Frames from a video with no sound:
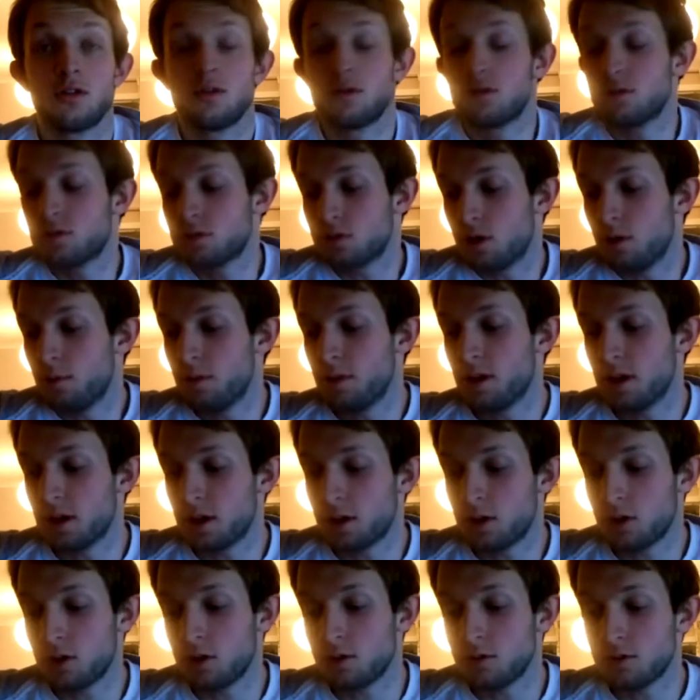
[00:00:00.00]
so I'm there
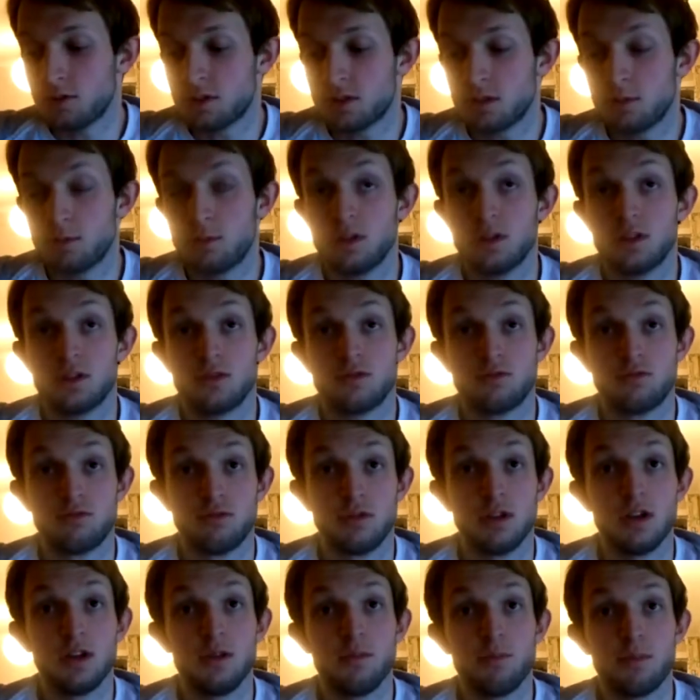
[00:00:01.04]
going to something that's
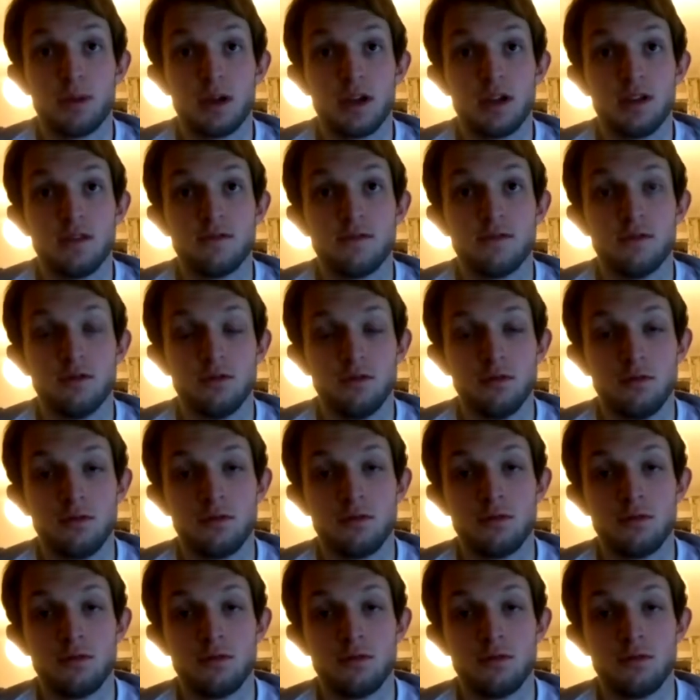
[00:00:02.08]
really painful,